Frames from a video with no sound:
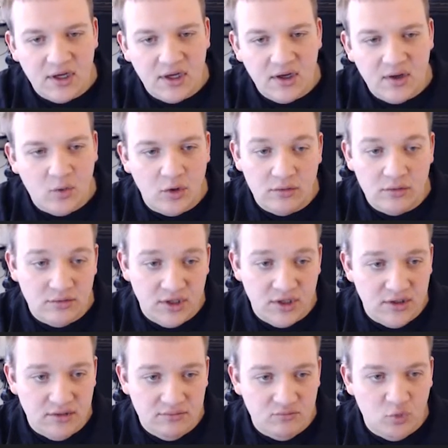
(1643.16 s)
or
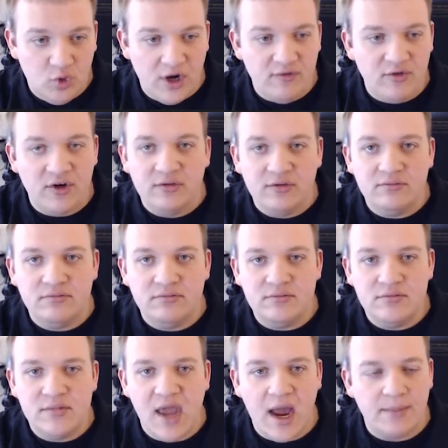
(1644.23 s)
any whatever
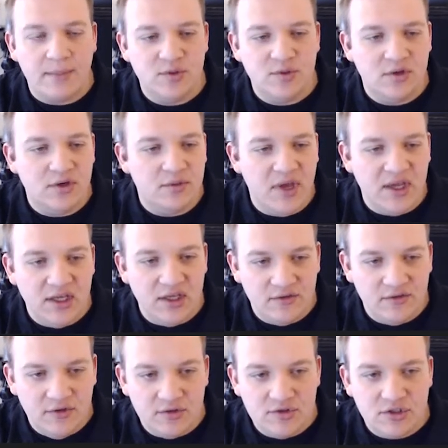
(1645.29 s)
apps you end up making in
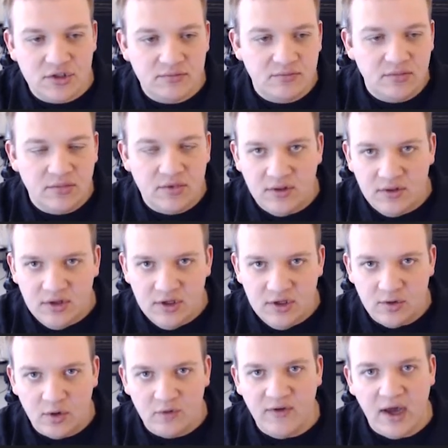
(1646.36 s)
the future,
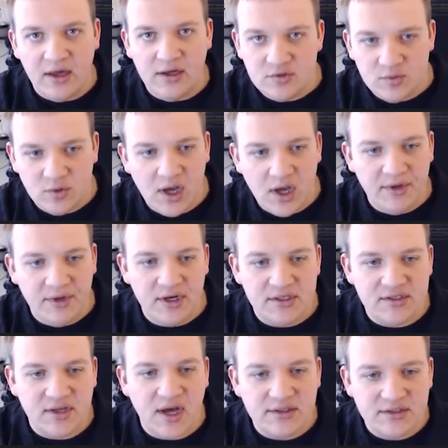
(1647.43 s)
your values will come in
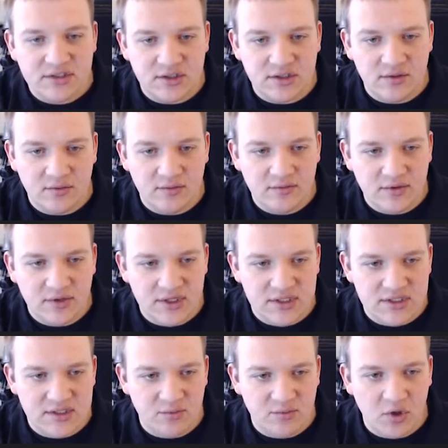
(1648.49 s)
slots. So this
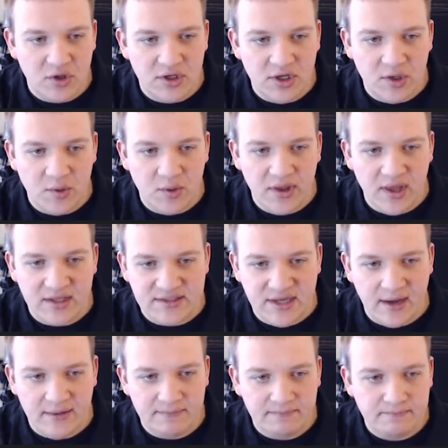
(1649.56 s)
is important to know where that's
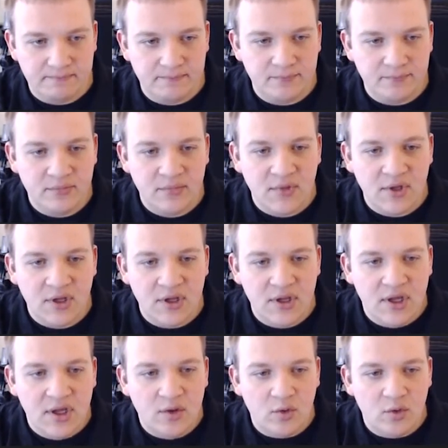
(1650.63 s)
at.
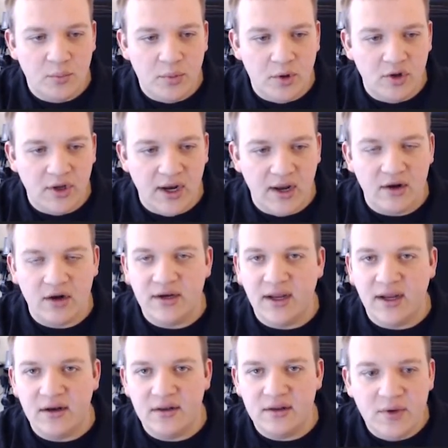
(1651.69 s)
We're pulling out our
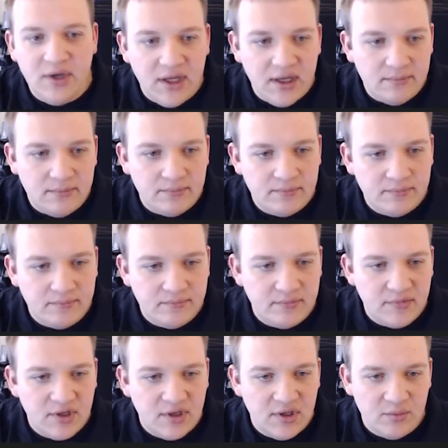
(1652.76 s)
data that we need,
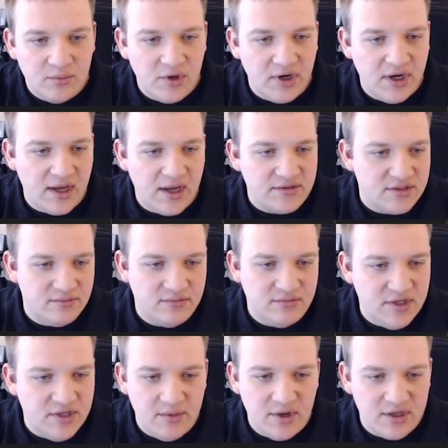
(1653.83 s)
printing out some
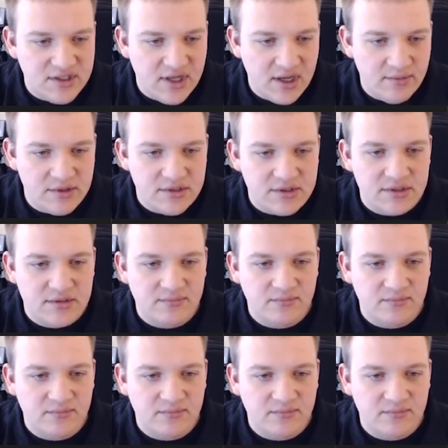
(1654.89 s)
debug statements,